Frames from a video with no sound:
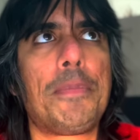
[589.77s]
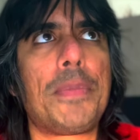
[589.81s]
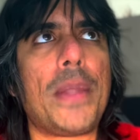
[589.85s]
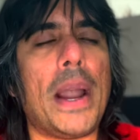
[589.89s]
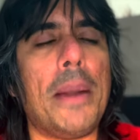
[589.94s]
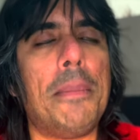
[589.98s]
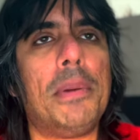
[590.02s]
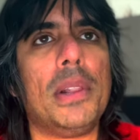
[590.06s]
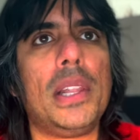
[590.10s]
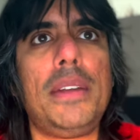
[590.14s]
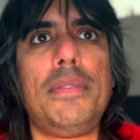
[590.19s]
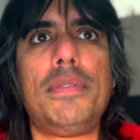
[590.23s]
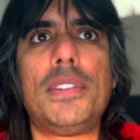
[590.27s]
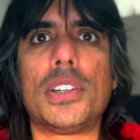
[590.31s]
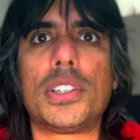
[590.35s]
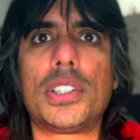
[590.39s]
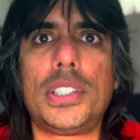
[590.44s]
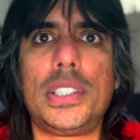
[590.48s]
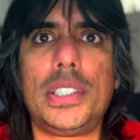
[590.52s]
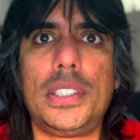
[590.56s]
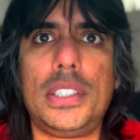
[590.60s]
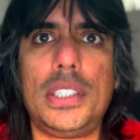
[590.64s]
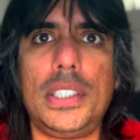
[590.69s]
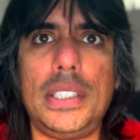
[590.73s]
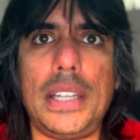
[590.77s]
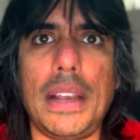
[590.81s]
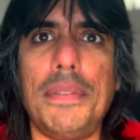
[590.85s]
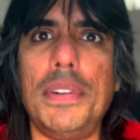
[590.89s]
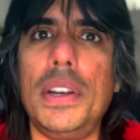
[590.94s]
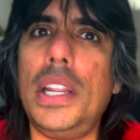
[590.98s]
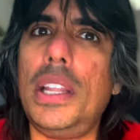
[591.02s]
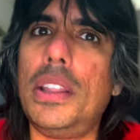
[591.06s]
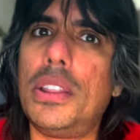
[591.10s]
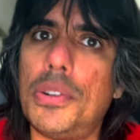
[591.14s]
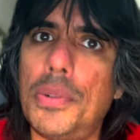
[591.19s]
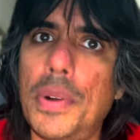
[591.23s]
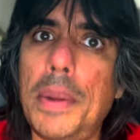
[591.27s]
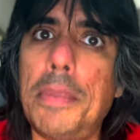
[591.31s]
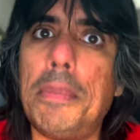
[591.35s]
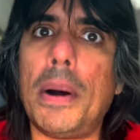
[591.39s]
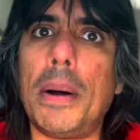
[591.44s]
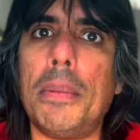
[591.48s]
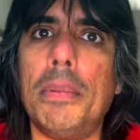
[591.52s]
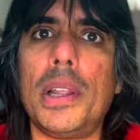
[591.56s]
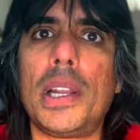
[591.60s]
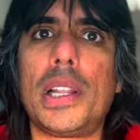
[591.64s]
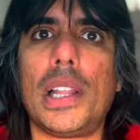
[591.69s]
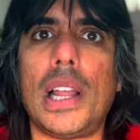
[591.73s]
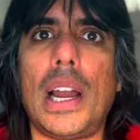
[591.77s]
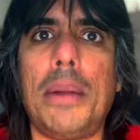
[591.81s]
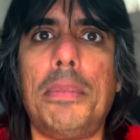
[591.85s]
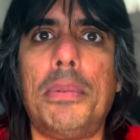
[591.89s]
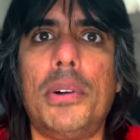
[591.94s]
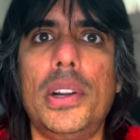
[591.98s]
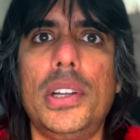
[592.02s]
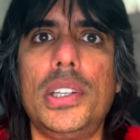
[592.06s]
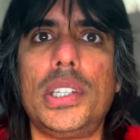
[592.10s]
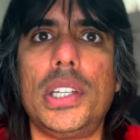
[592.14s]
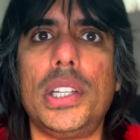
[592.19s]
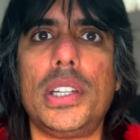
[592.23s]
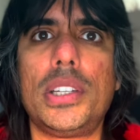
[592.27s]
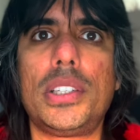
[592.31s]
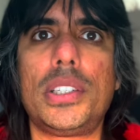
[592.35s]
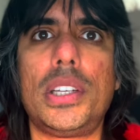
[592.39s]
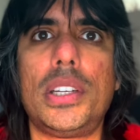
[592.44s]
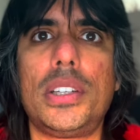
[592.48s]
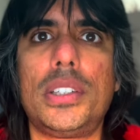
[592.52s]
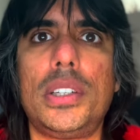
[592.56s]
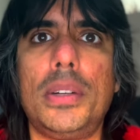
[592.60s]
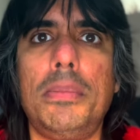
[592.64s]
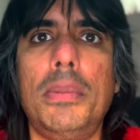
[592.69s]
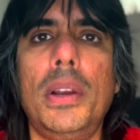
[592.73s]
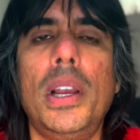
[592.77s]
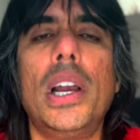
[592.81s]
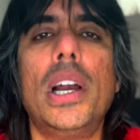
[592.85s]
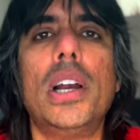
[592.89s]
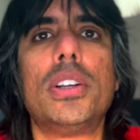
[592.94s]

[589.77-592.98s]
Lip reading: I believe there's 73 public libraries in the system.